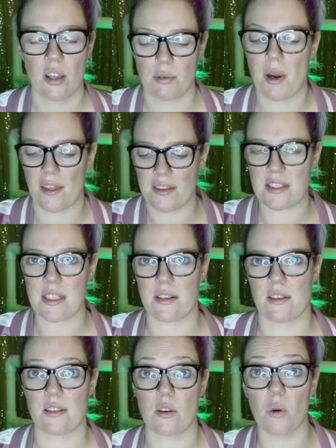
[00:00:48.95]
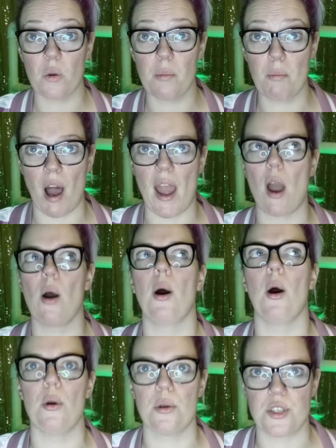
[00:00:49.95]
throughout the series, all my
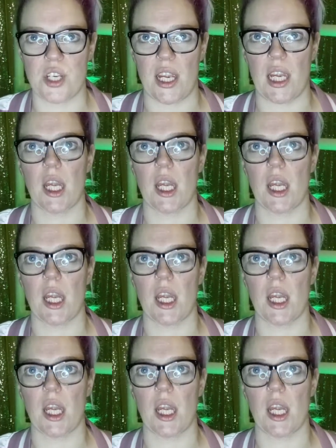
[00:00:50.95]
OG,